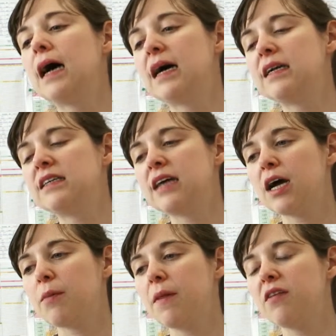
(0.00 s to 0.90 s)
and
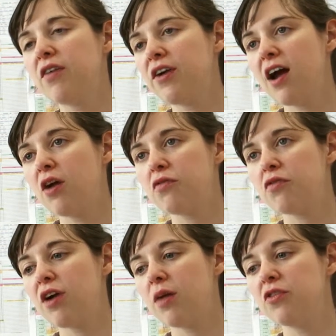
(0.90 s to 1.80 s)
it's very hard for
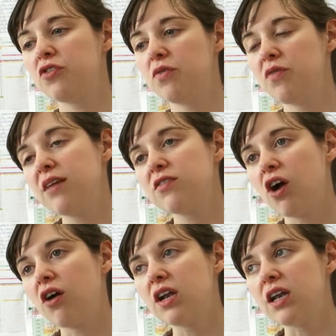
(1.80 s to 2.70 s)
farmers to invest
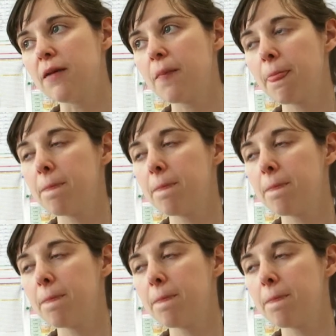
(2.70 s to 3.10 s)
currently.